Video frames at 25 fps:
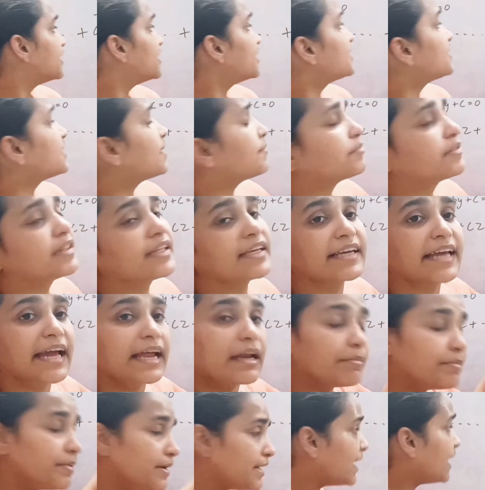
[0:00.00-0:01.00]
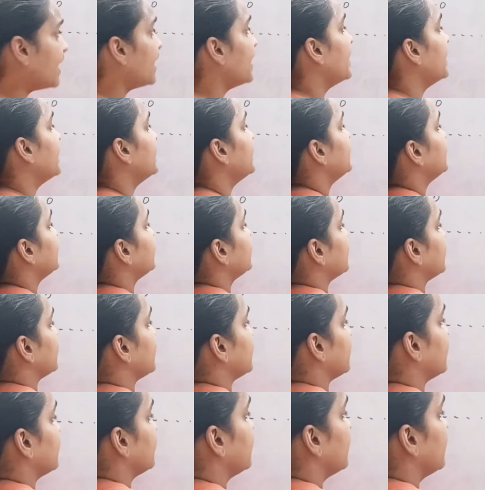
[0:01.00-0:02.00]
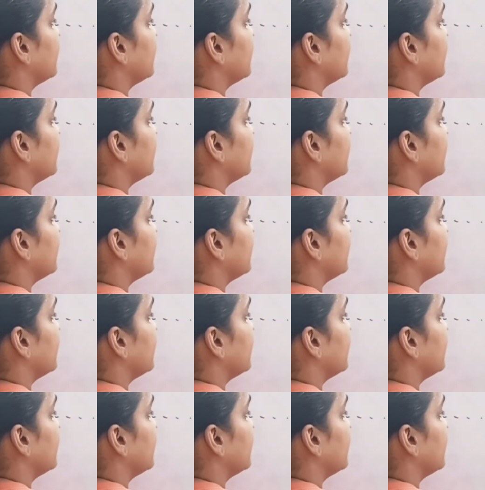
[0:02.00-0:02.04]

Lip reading: This something can be anything.